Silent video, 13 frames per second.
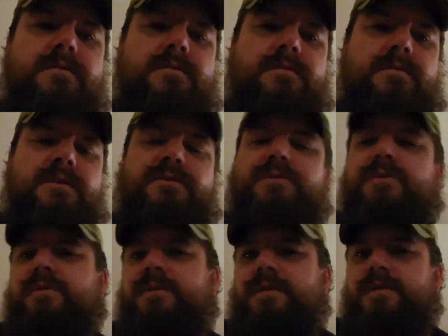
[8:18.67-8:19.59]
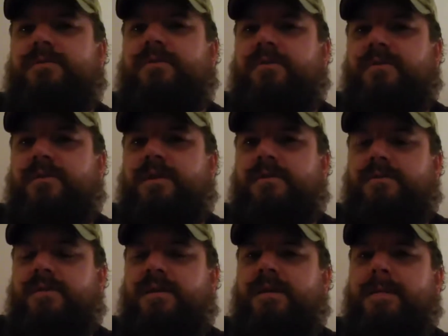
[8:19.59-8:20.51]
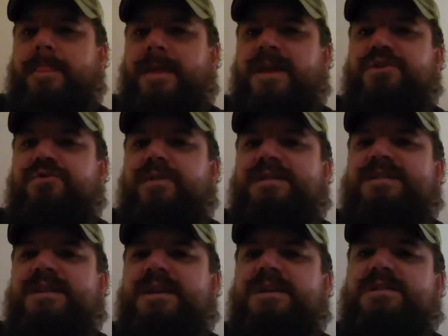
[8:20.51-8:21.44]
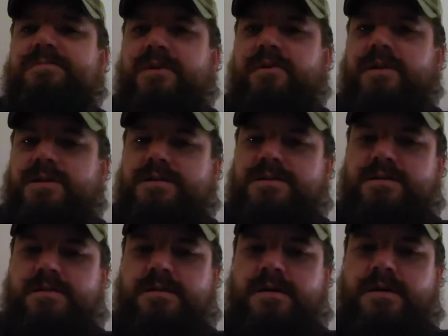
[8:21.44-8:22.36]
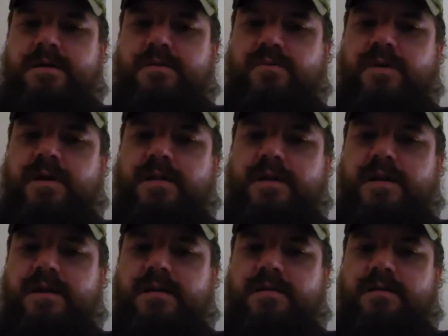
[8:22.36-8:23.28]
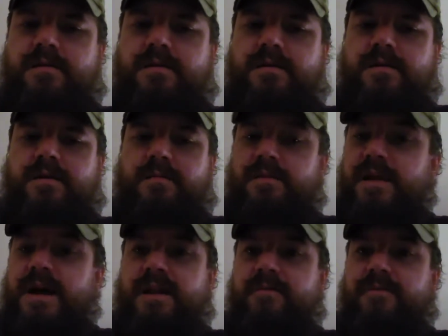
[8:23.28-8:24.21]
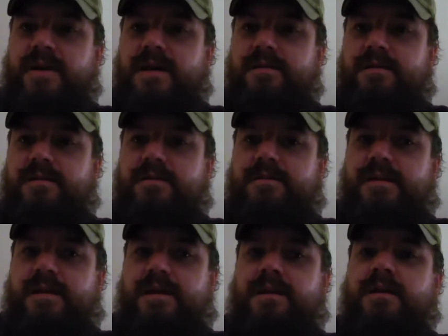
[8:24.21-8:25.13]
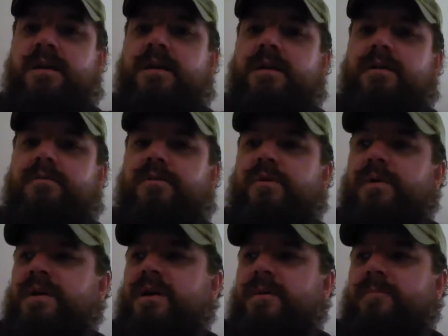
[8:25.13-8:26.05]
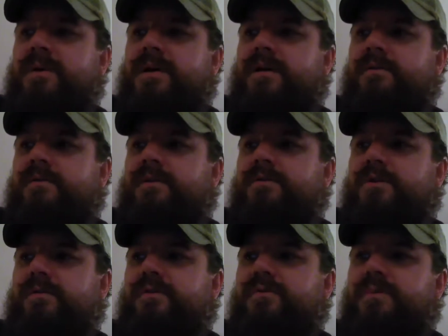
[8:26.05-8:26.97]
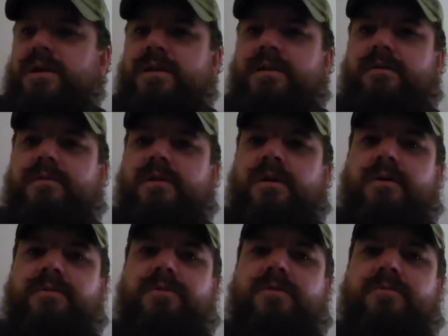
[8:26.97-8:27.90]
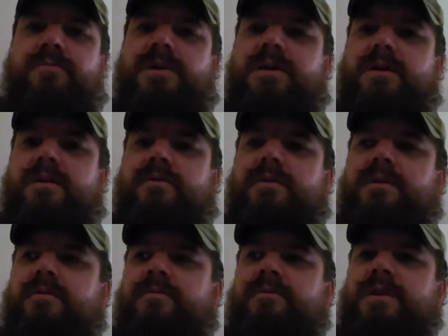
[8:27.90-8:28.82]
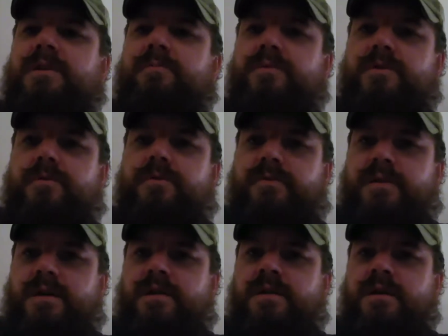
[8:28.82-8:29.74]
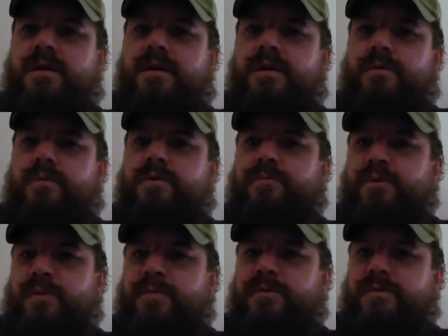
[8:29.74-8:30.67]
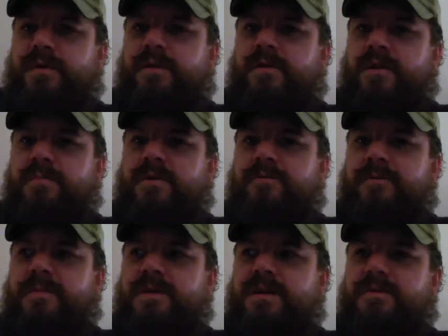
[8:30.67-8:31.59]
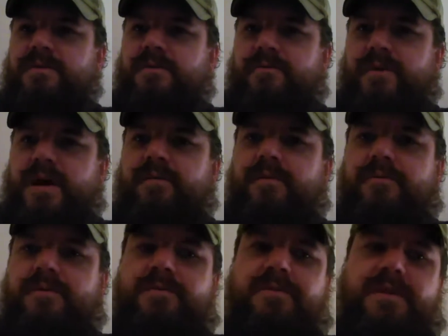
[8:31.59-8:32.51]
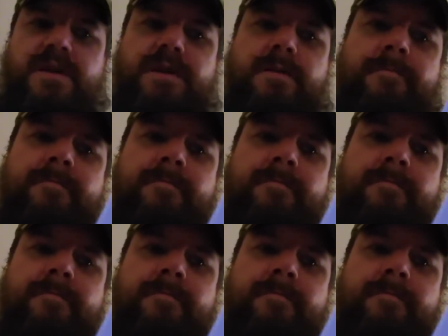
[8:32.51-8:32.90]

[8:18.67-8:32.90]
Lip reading: this was an interesting experience, one that I'm glad I've had to this day. Growing up as a Jehovah's Witness, and also because of the abuse that was perpetrated on me from the ages of 5 to 15,